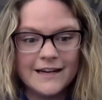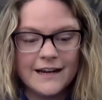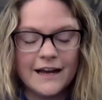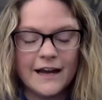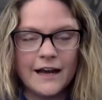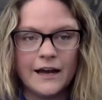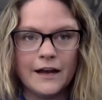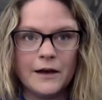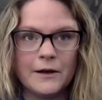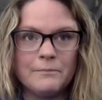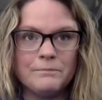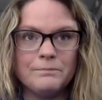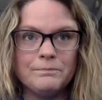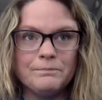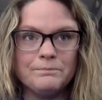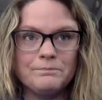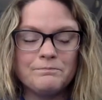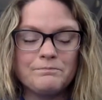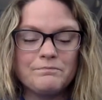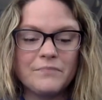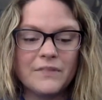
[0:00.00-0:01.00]

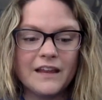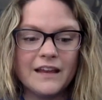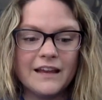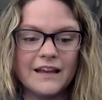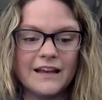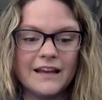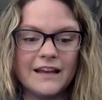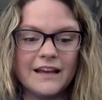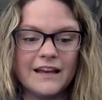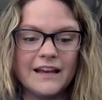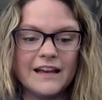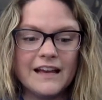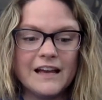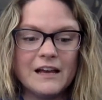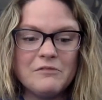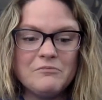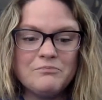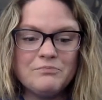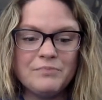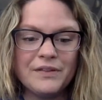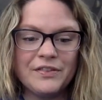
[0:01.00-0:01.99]

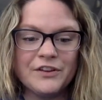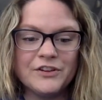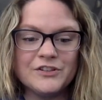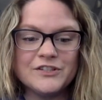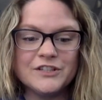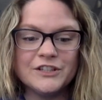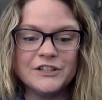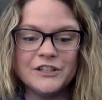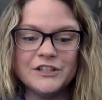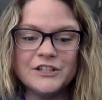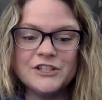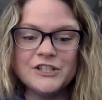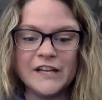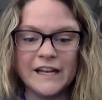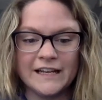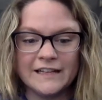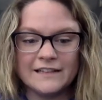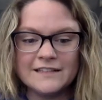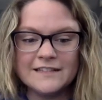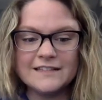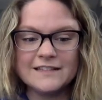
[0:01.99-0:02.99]
But there's a good
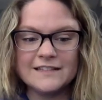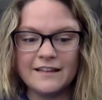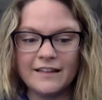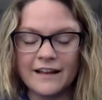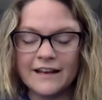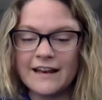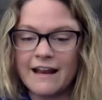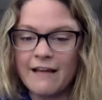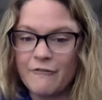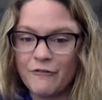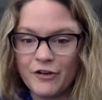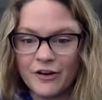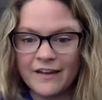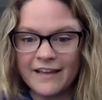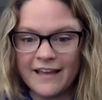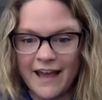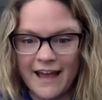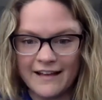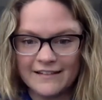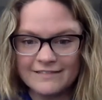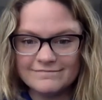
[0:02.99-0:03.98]
chance that never
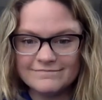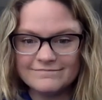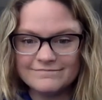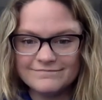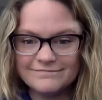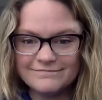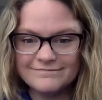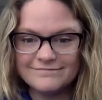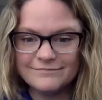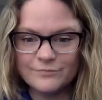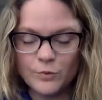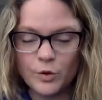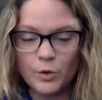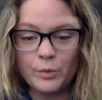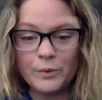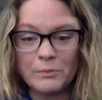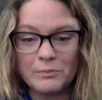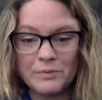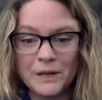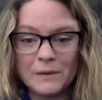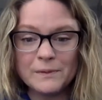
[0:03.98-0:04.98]
again will we
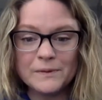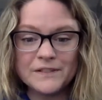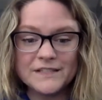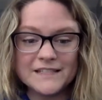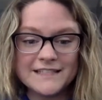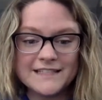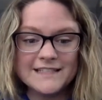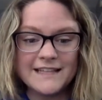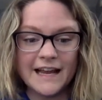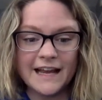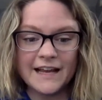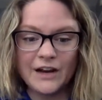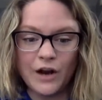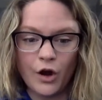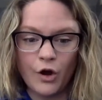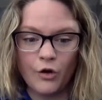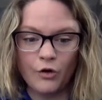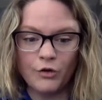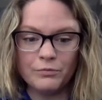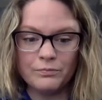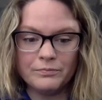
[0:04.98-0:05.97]
be able to stay at
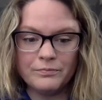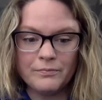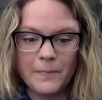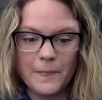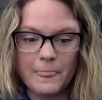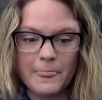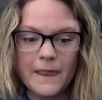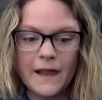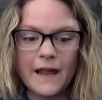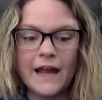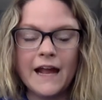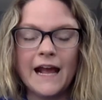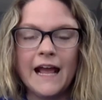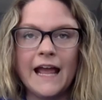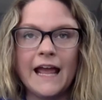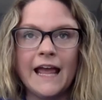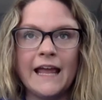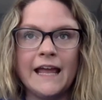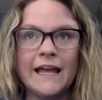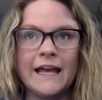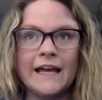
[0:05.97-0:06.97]
home
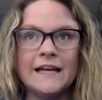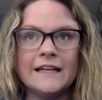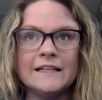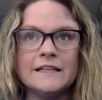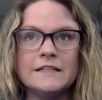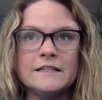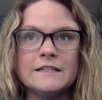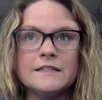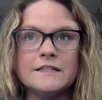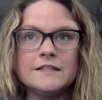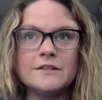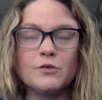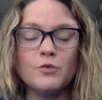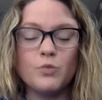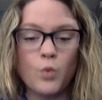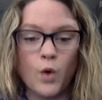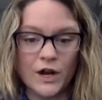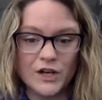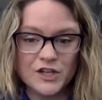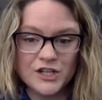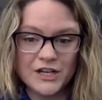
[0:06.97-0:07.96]
and
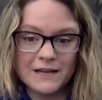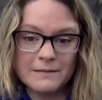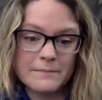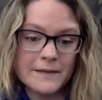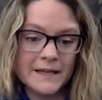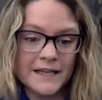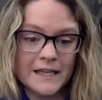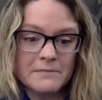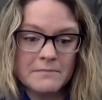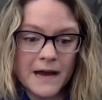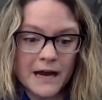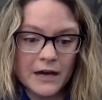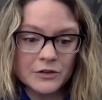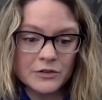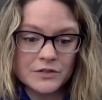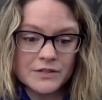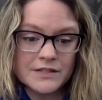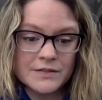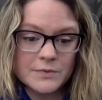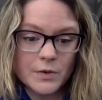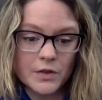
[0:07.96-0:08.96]
watching Mickey
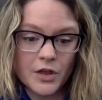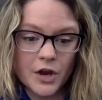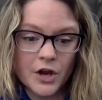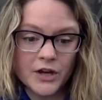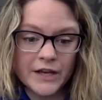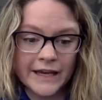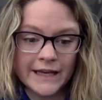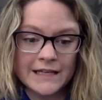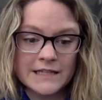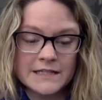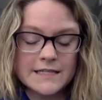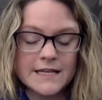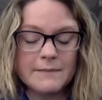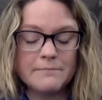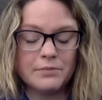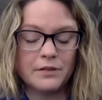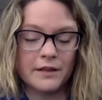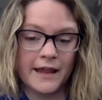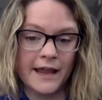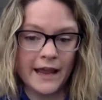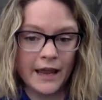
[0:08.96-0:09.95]
Mouse with our kids and
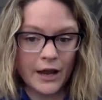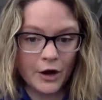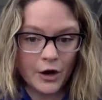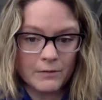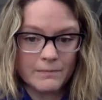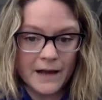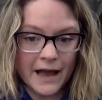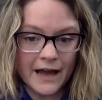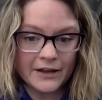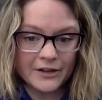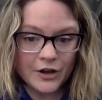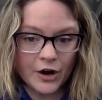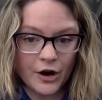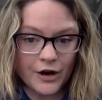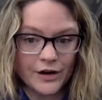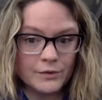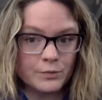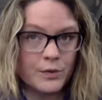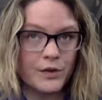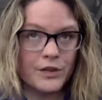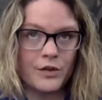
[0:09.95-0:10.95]
playing in our
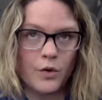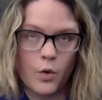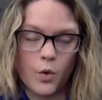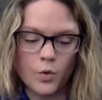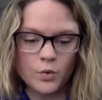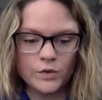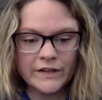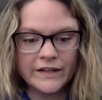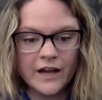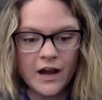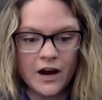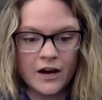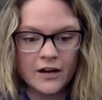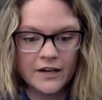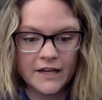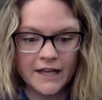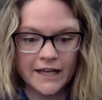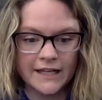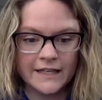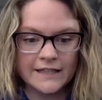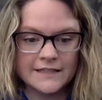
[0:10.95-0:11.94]
backyard with only our
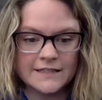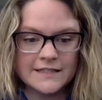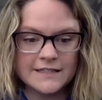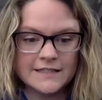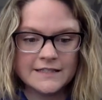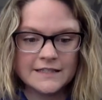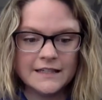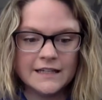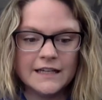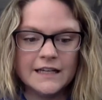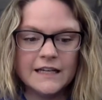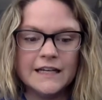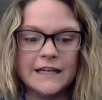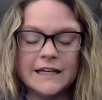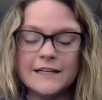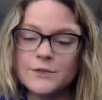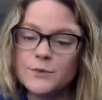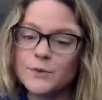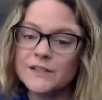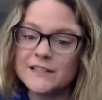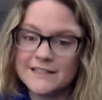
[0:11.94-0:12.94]
kids
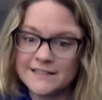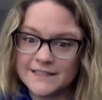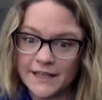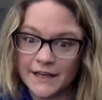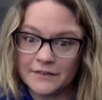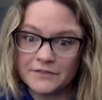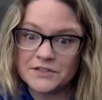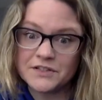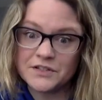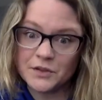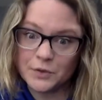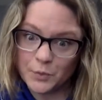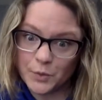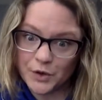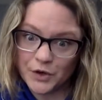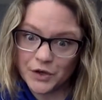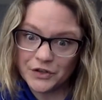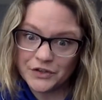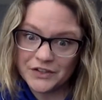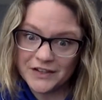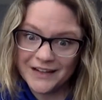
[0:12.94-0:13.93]
is what saves the
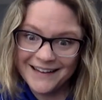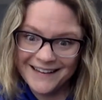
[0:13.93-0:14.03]
world.